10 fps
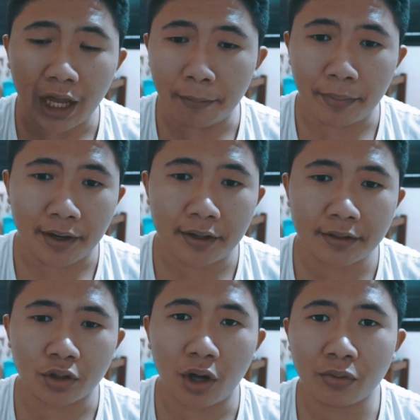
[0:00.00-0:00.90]
a pair.
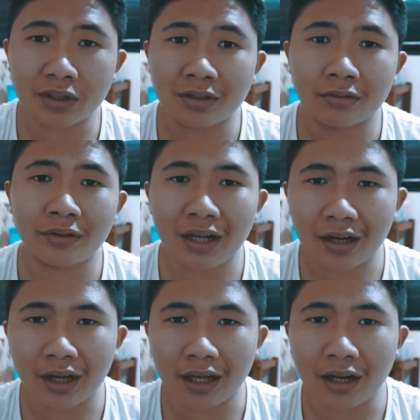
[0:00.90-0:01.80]
So I was really
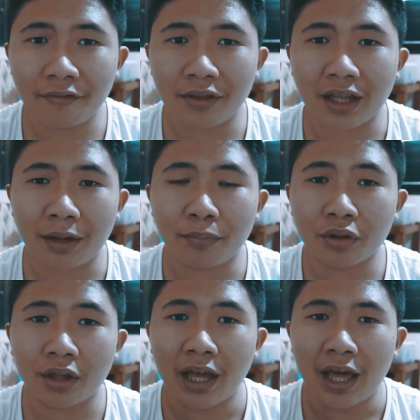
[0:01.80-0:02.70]
lucky enough that I
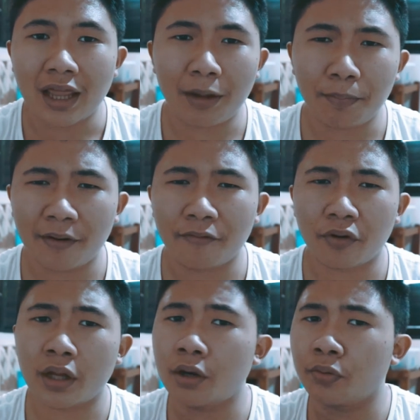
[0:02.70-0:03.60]
bought that pair for
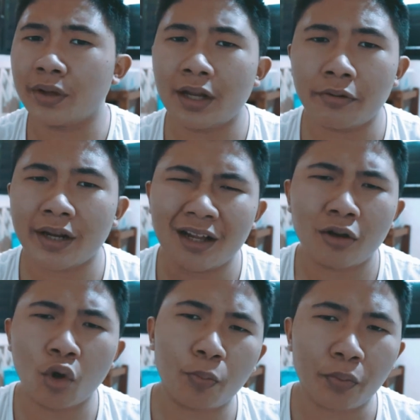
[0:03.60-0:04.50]
a really, really
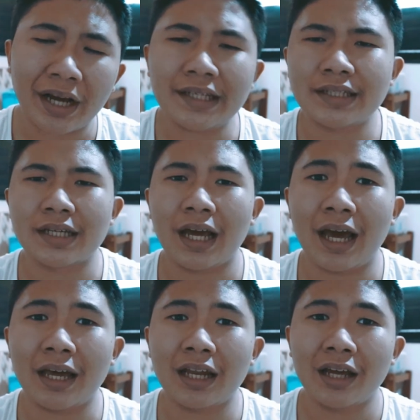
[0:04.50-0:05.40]
low price,
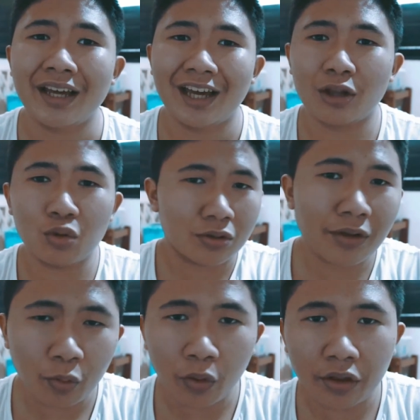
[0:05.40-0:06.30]
and it was
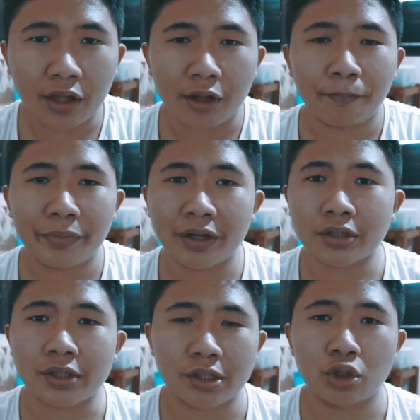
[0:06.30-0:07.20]
really worth it
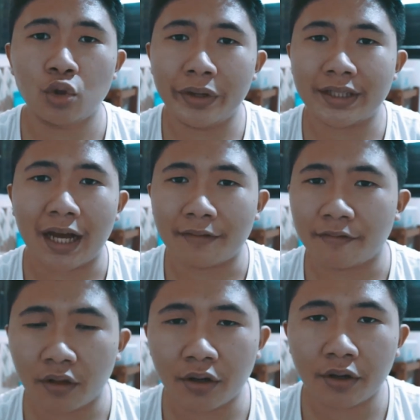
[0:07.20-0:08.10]
because 2 weeks
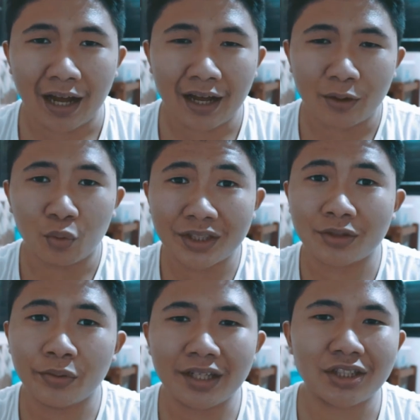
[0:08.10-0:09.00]
after, I
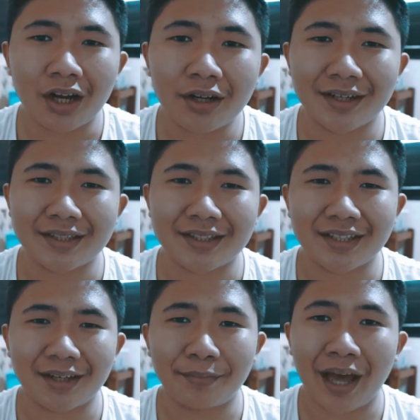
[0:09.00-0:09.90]
was really shocked
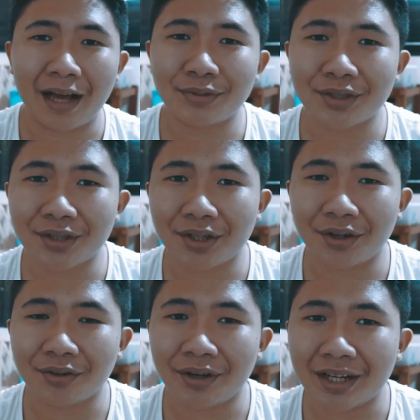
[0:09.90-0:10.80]
as my hamster
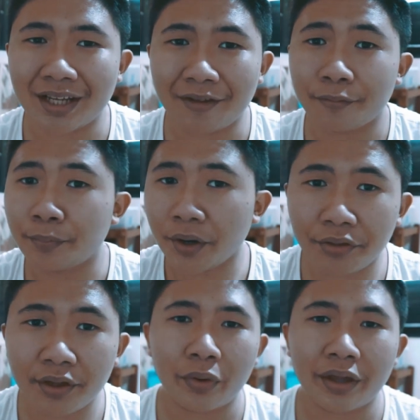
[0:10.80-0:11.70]
already gave
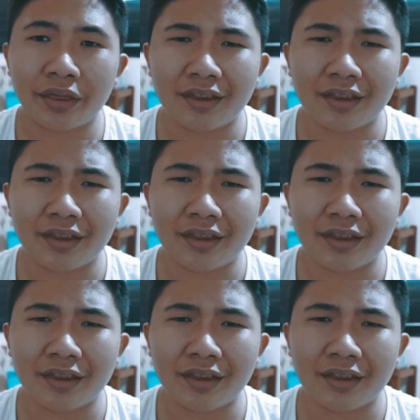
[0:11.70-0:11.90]
birth with